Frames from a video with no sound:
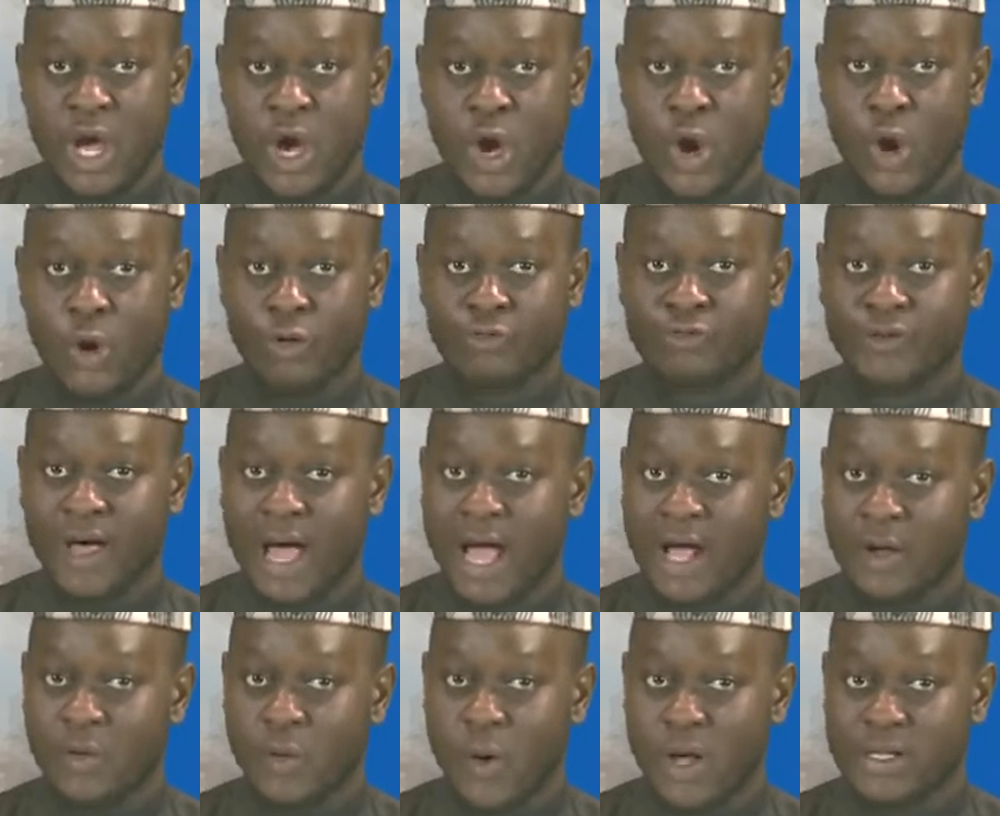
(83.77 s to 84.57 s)
of
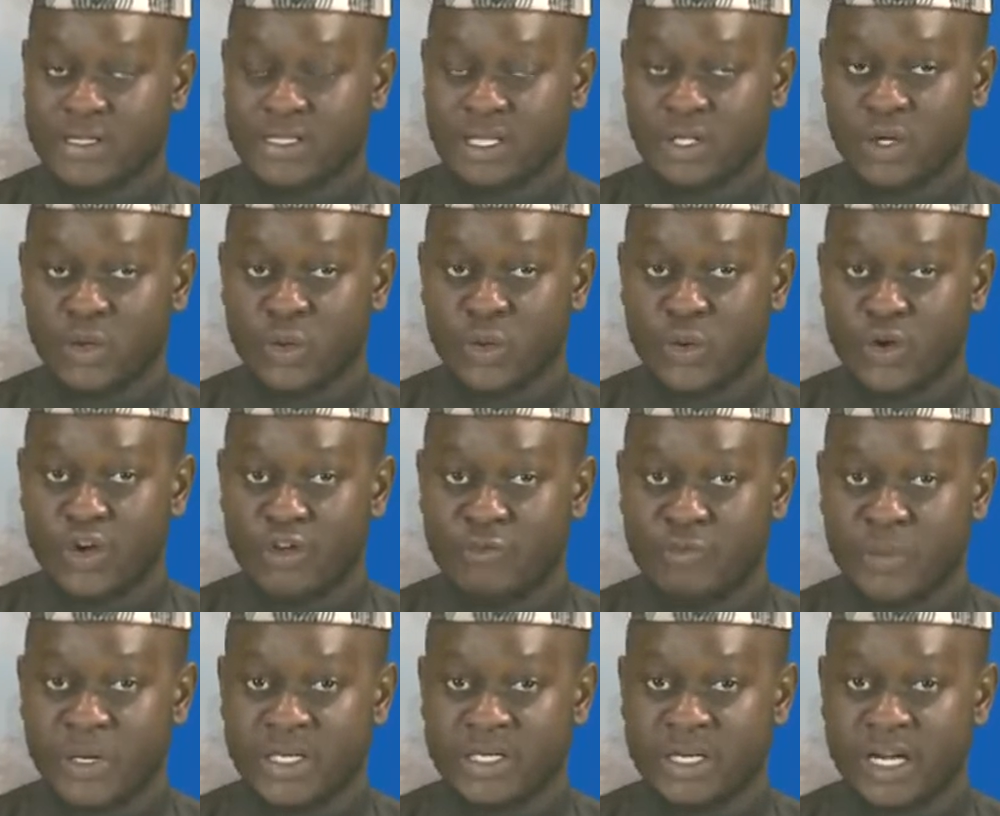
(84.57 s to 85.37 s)
Agwata local
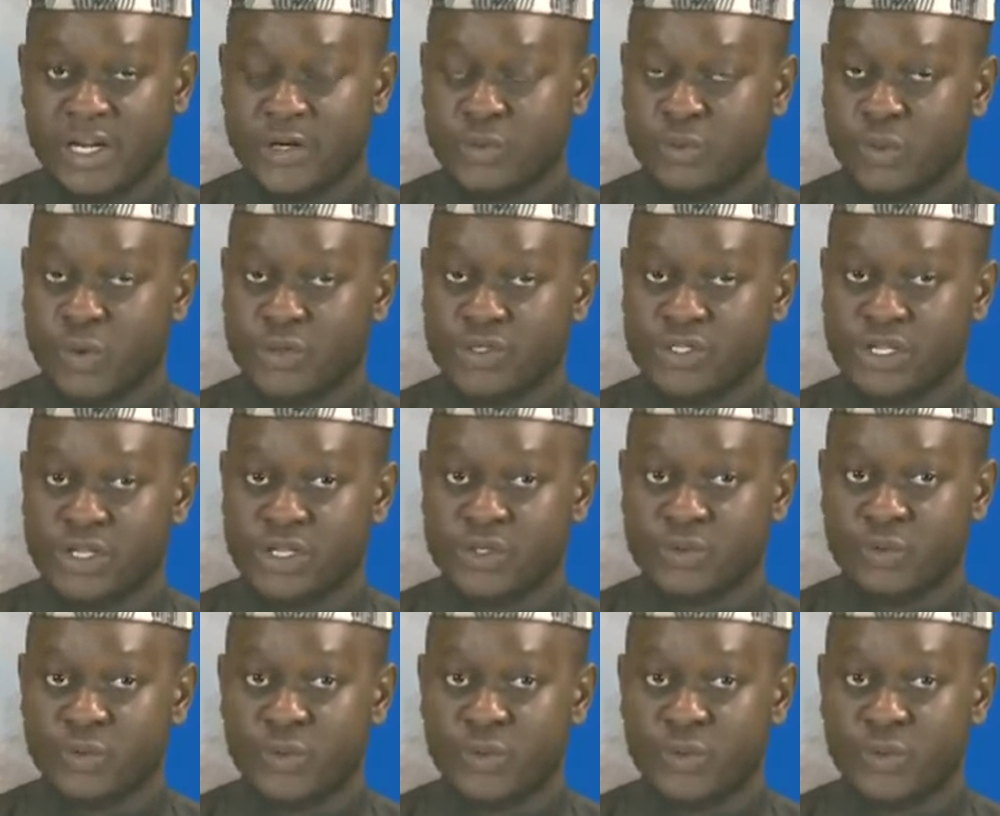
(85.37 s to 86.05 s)
government headquarters,